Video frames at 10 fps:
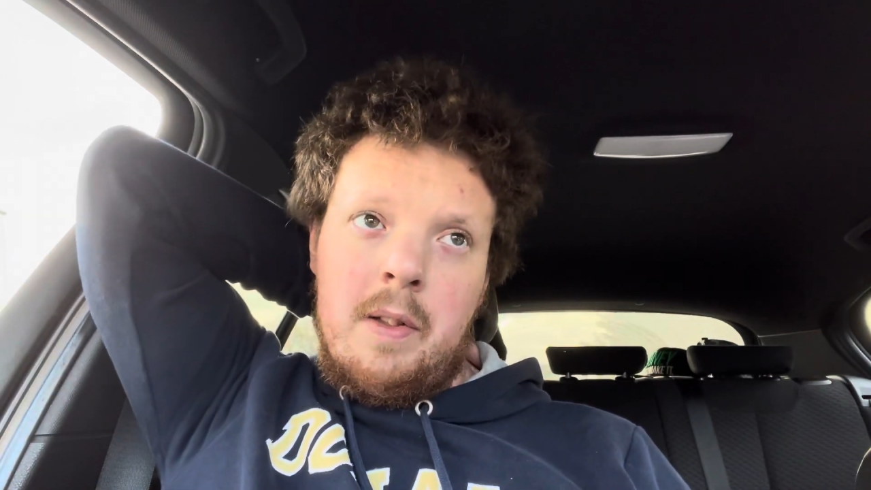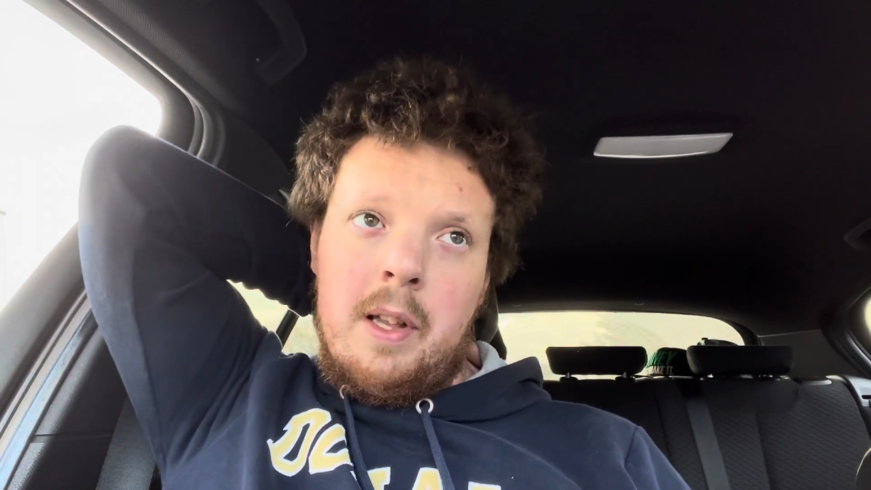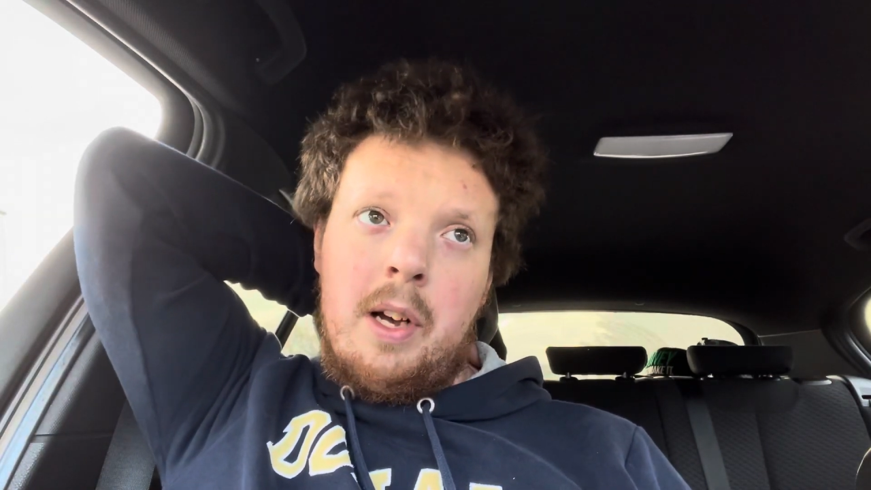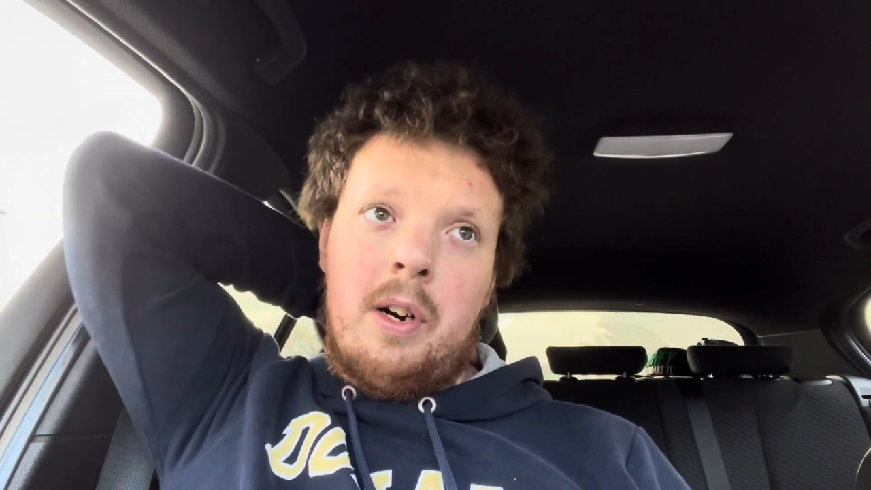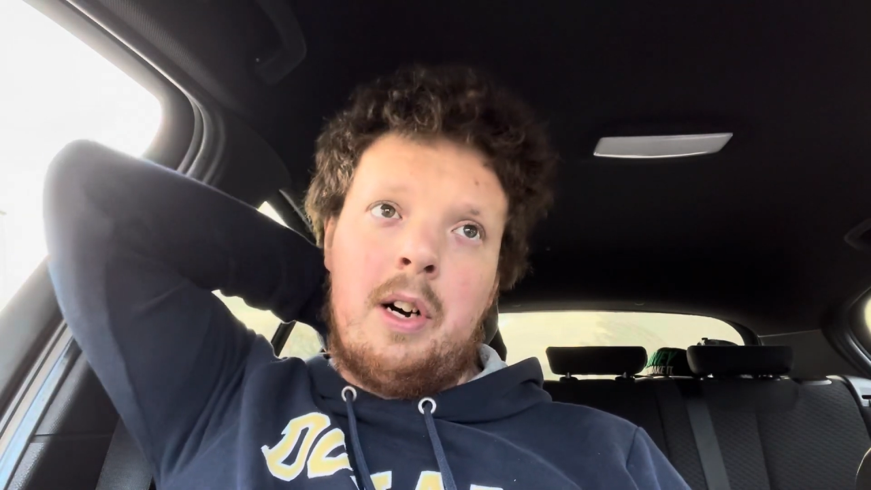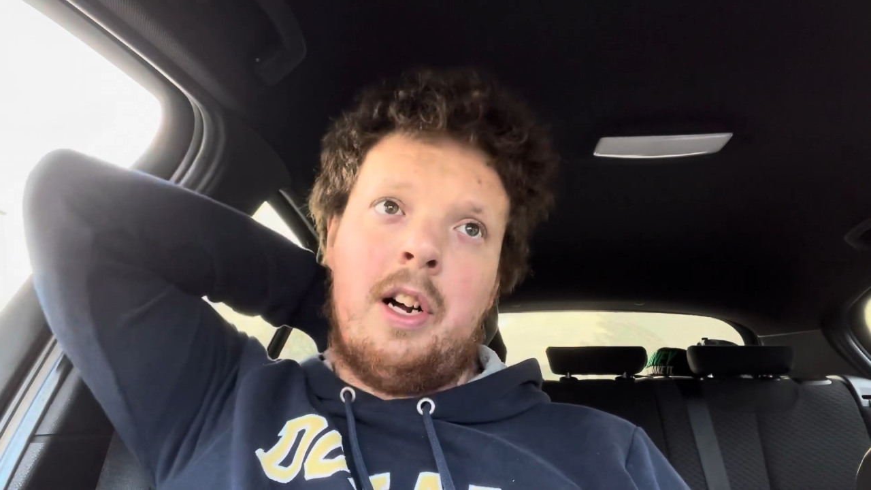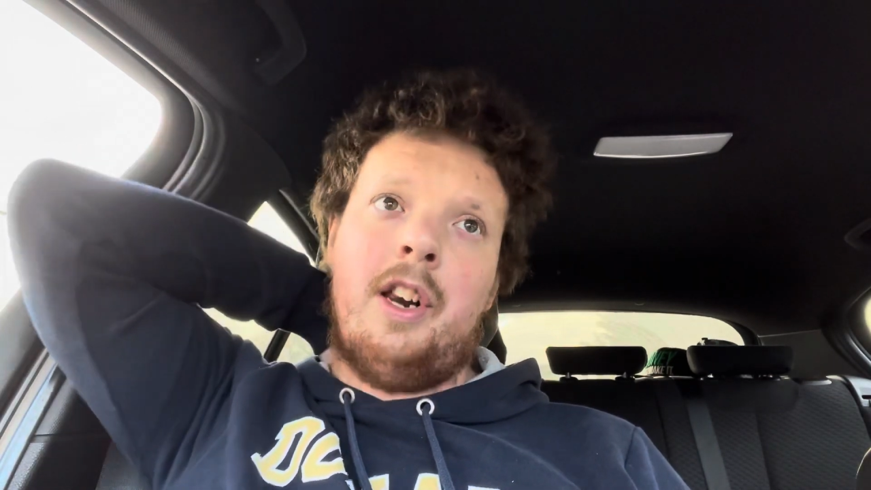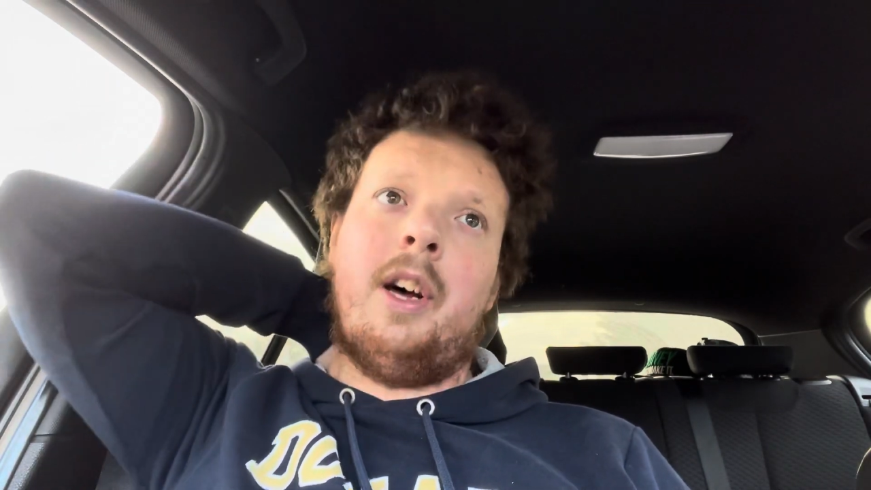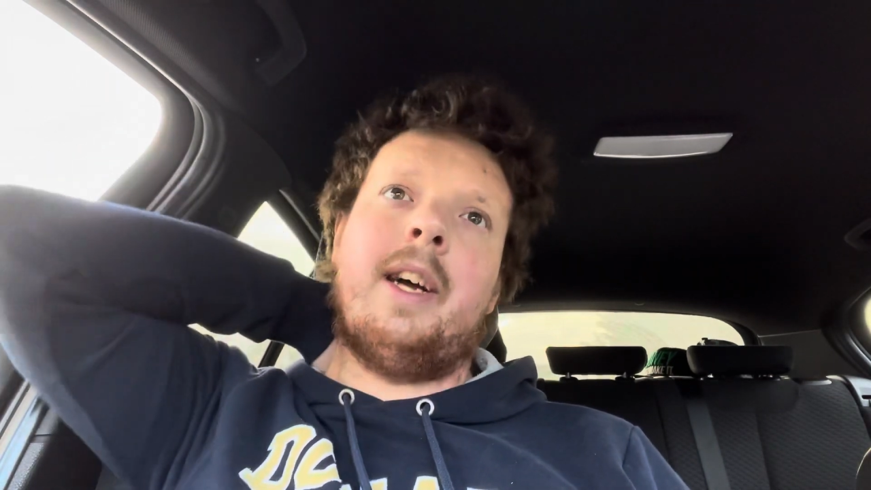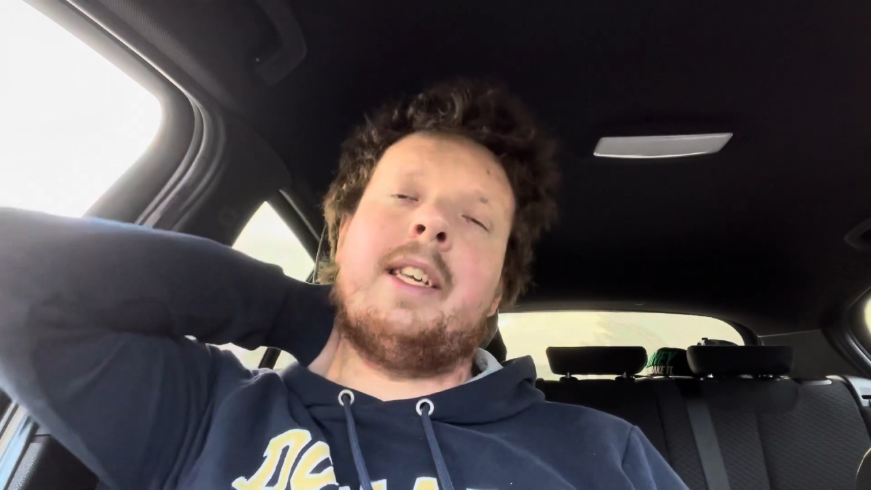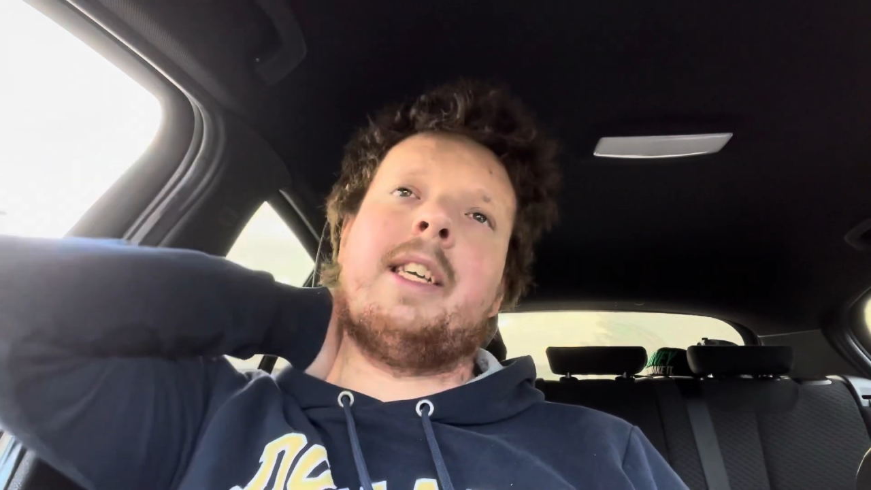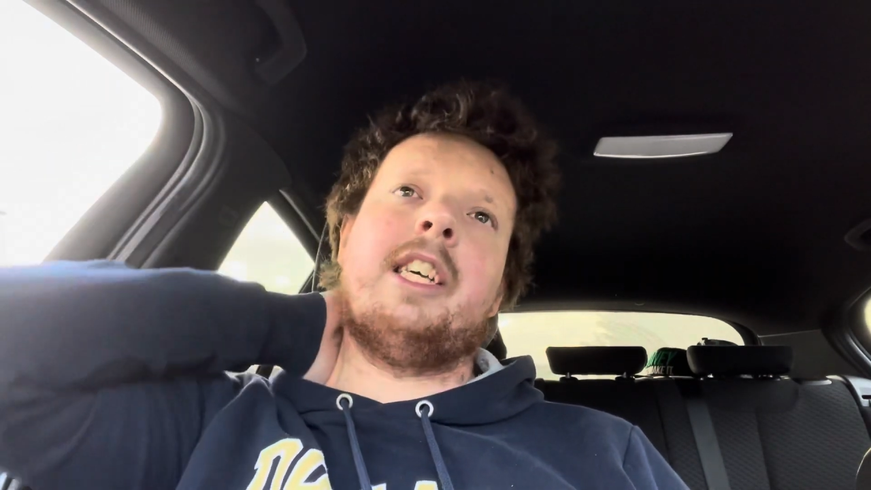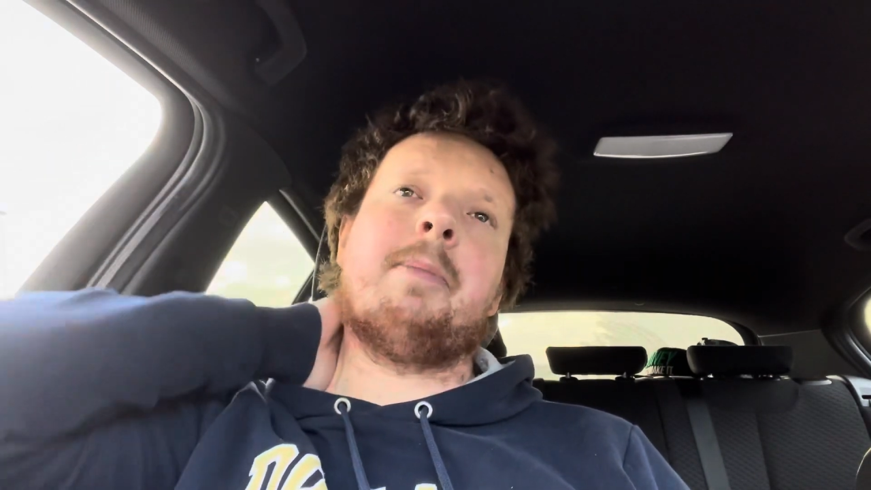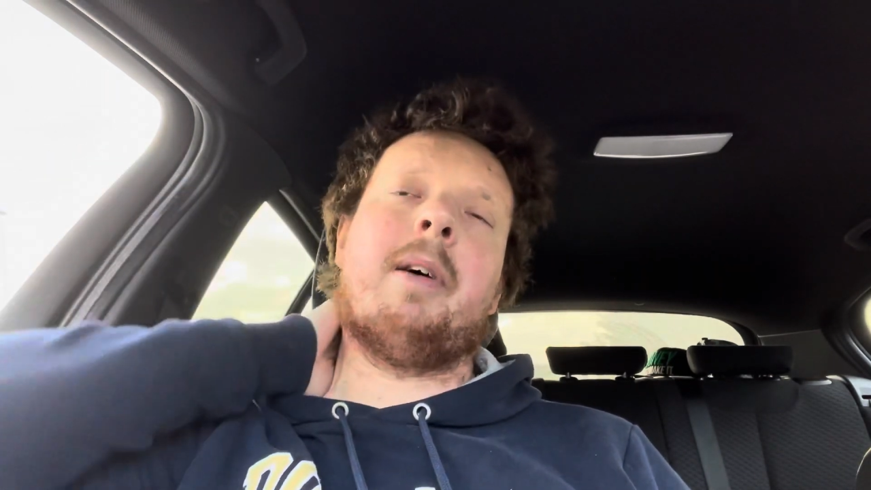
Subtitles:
they got 90s